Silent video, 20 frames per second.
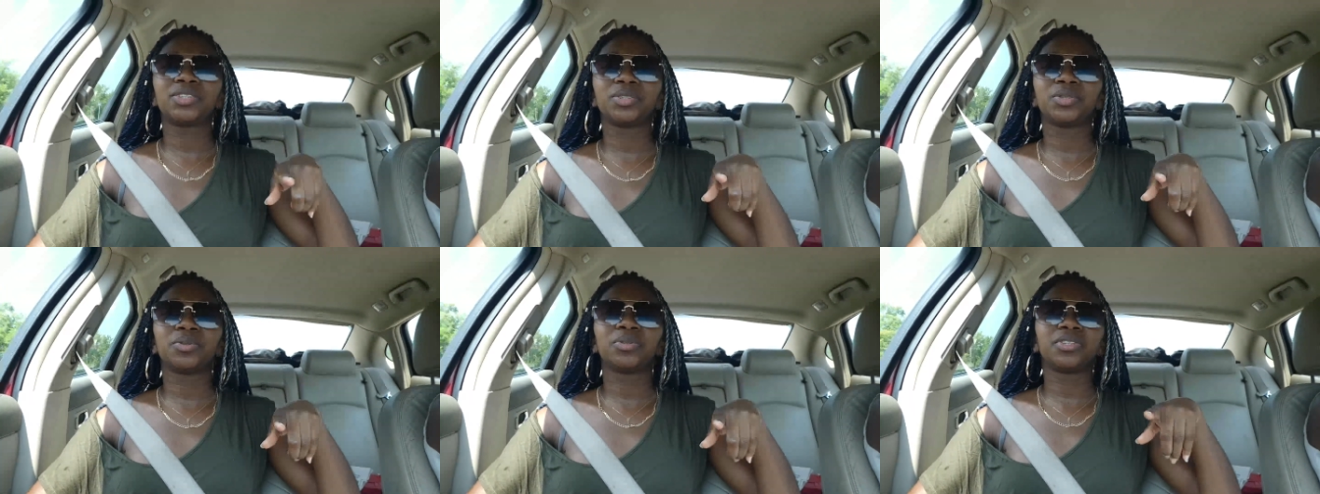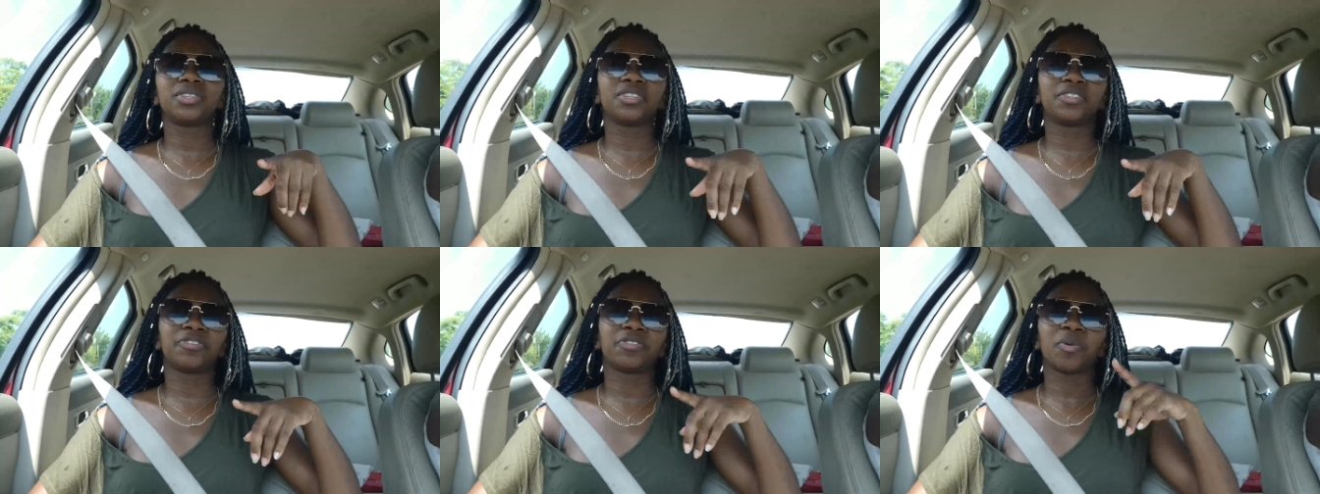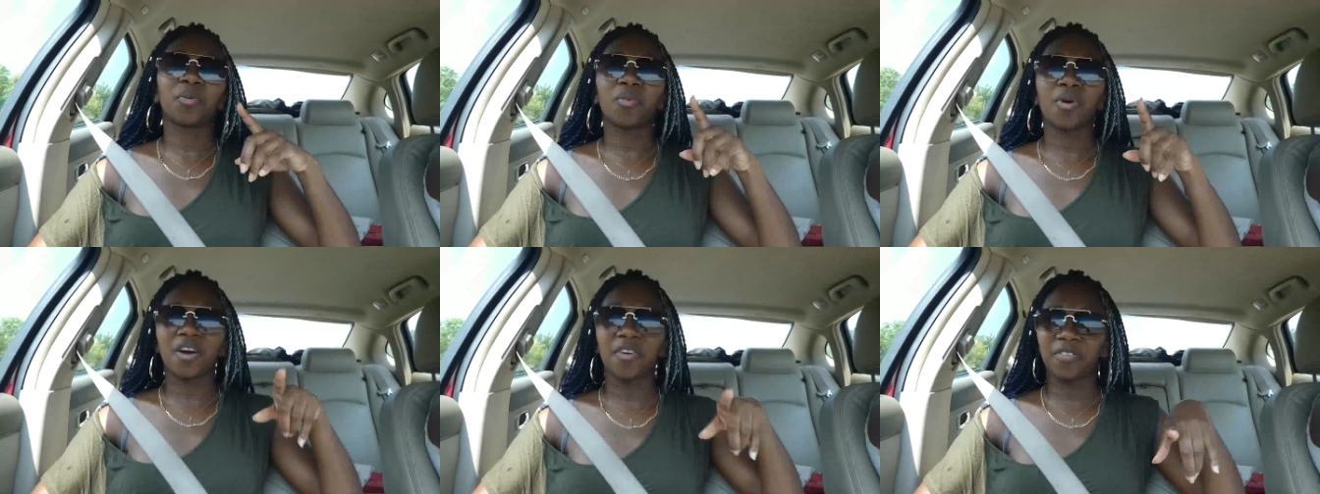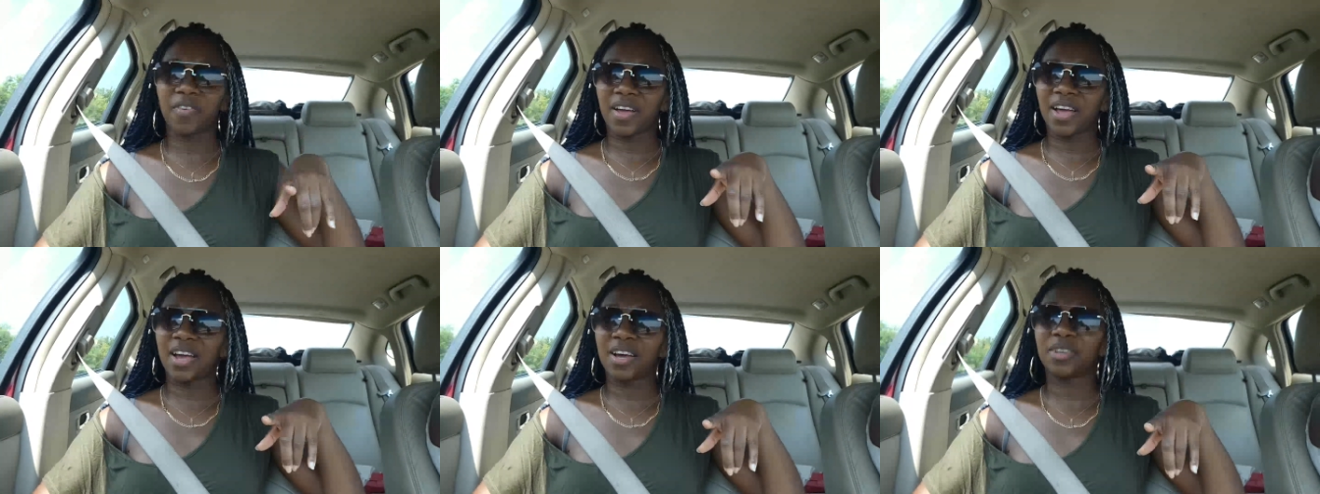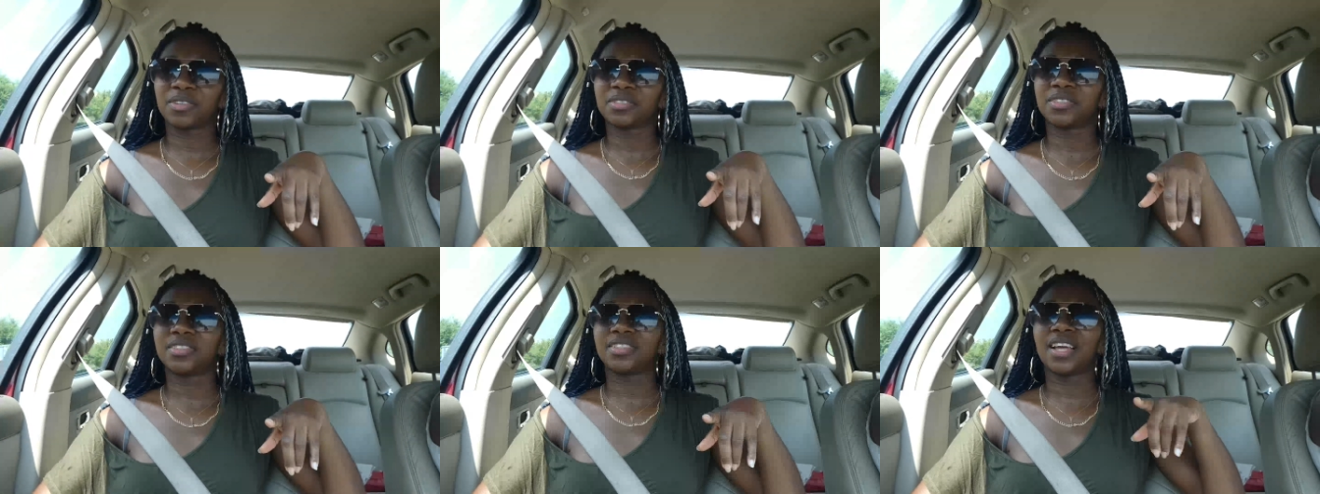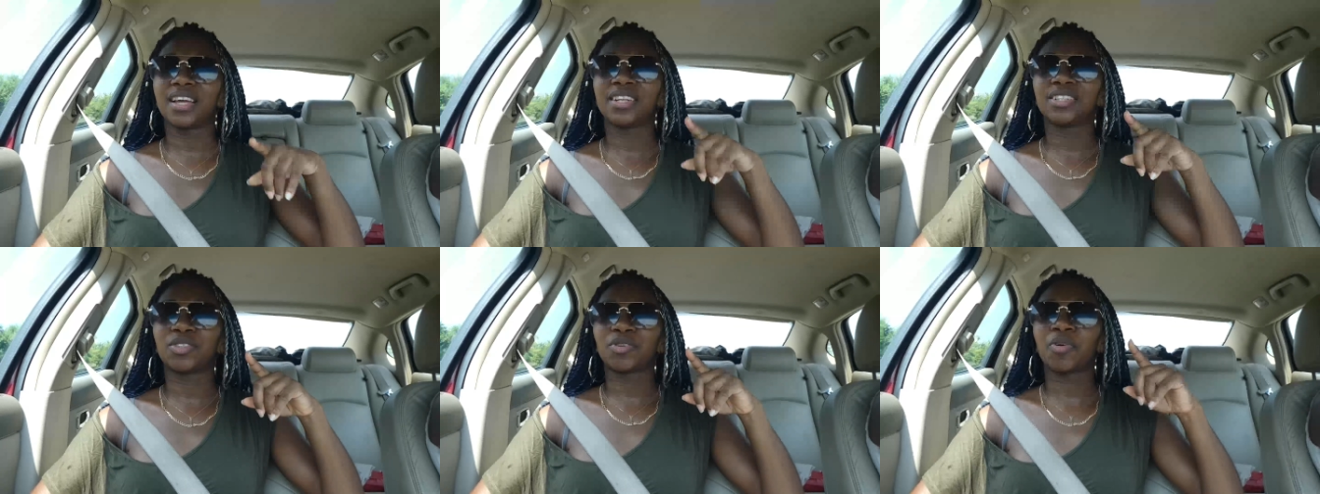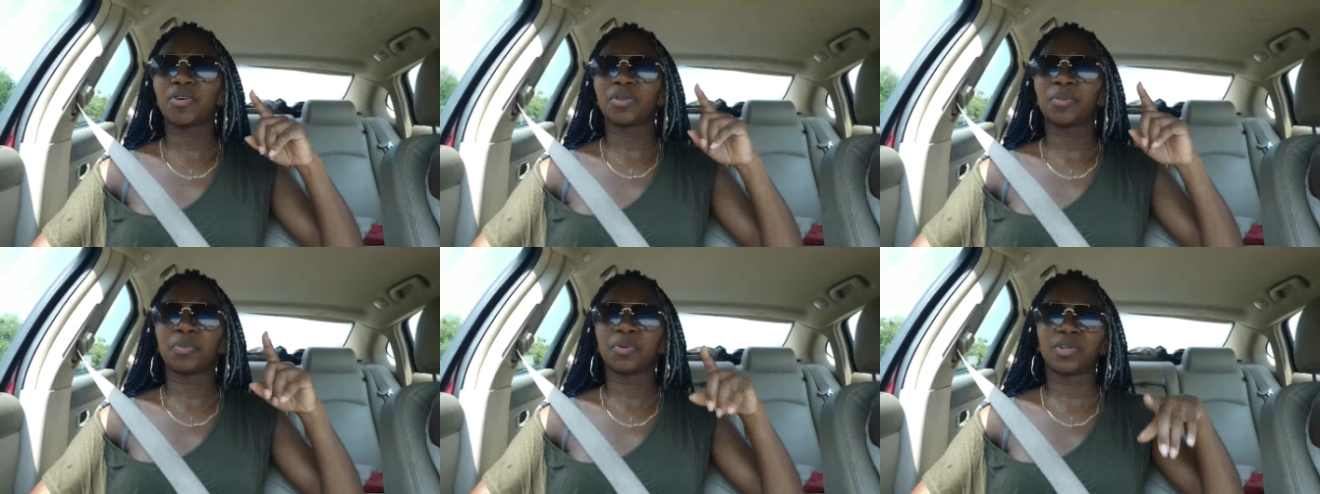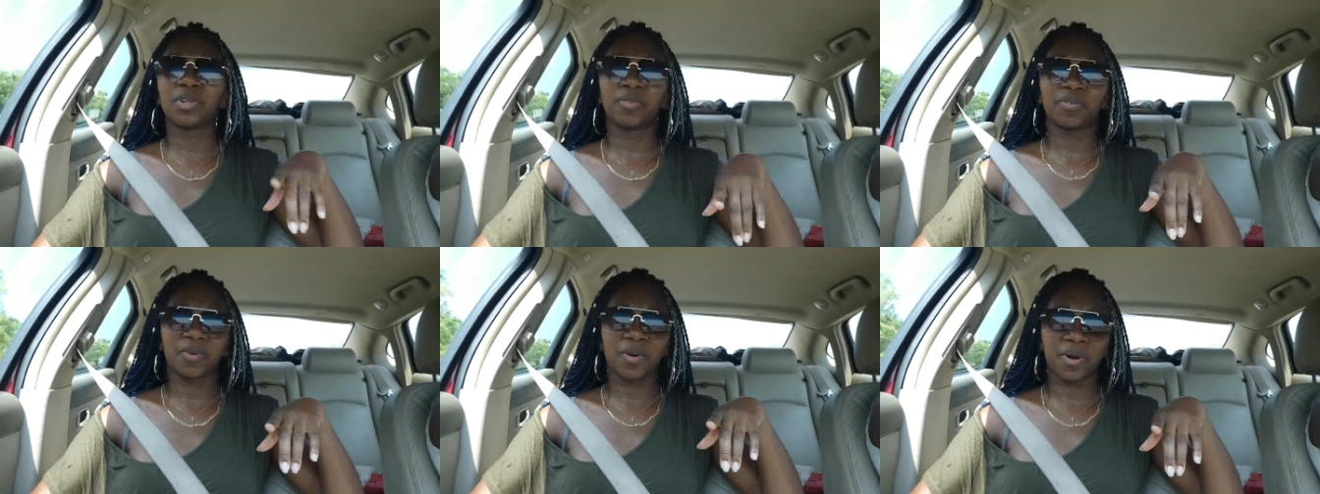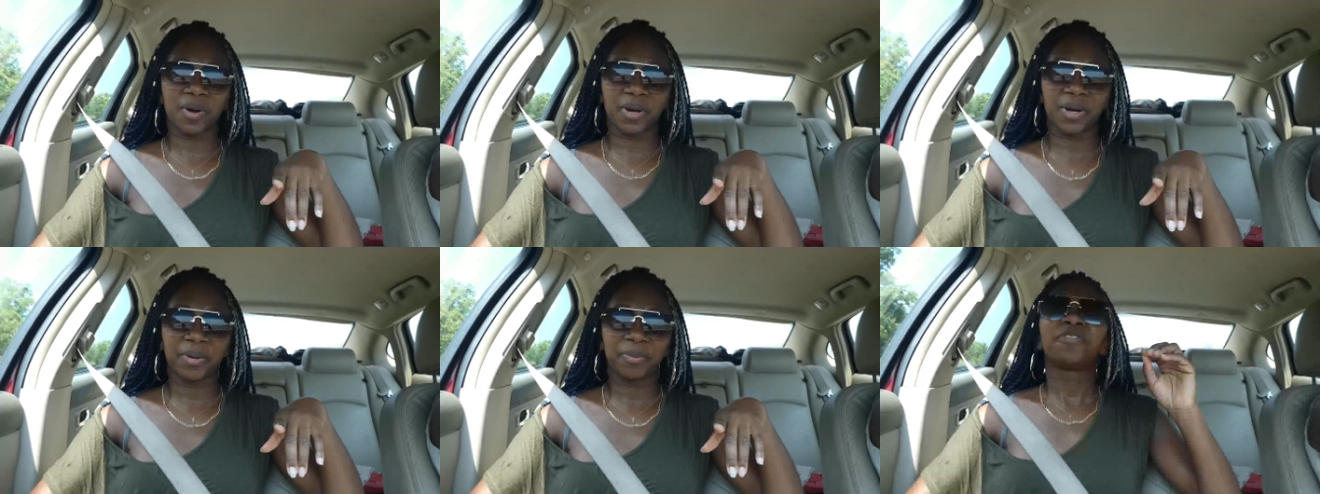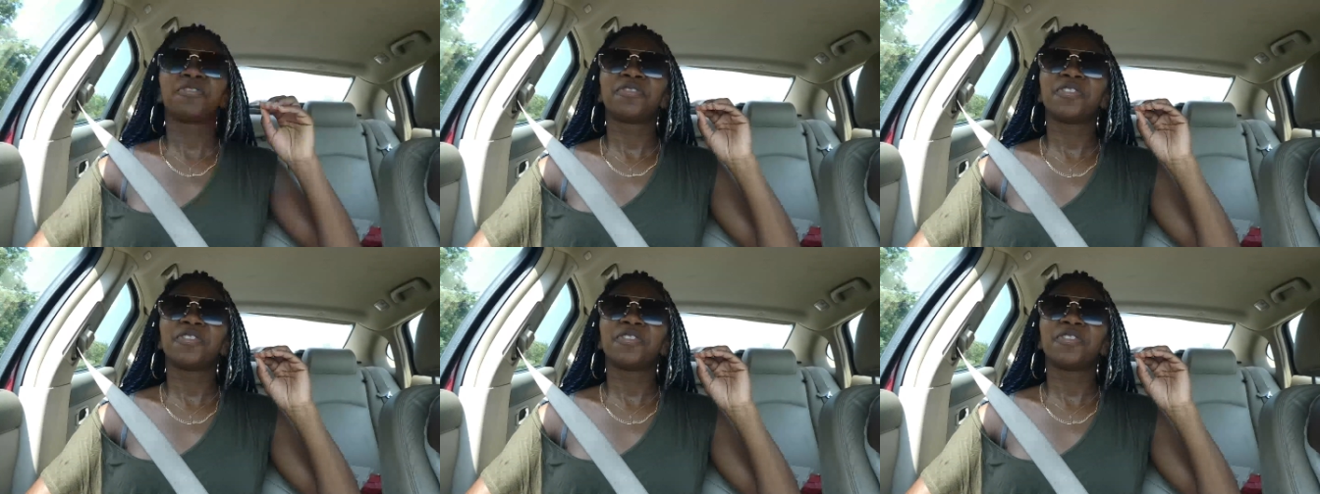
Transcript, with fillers: to a different Waffle House that is on the boulevard.